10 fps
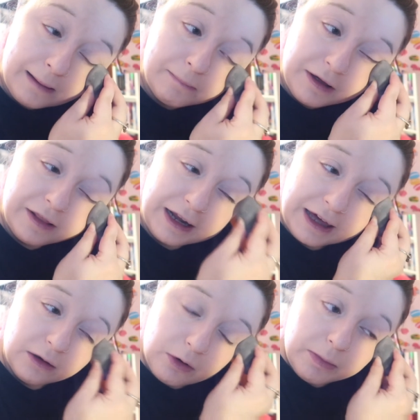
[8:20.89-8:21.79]
But then
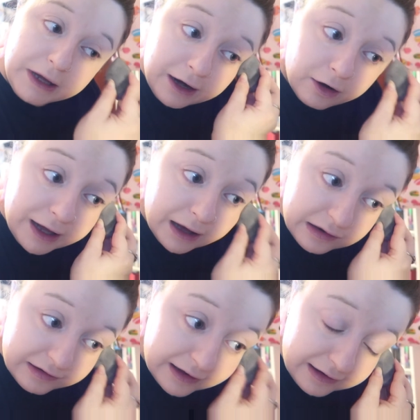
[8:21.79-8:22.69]
again, it won't be here yet
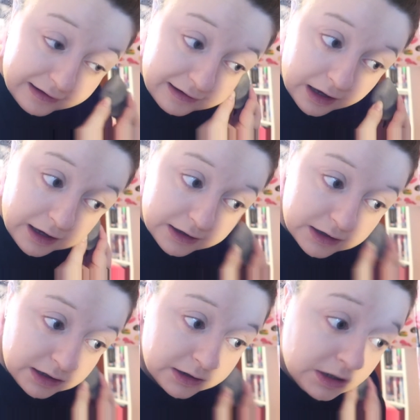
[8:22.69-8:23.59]
because it's
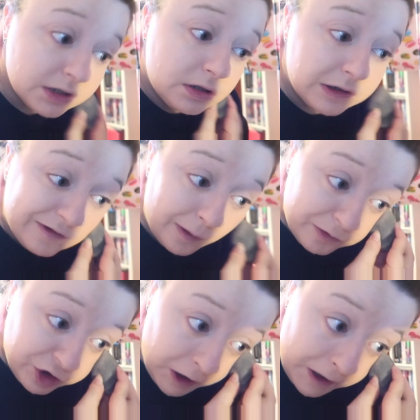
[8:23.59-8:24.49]
from
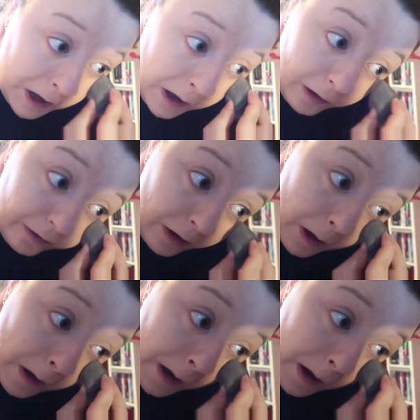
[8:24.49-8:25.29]
China, so.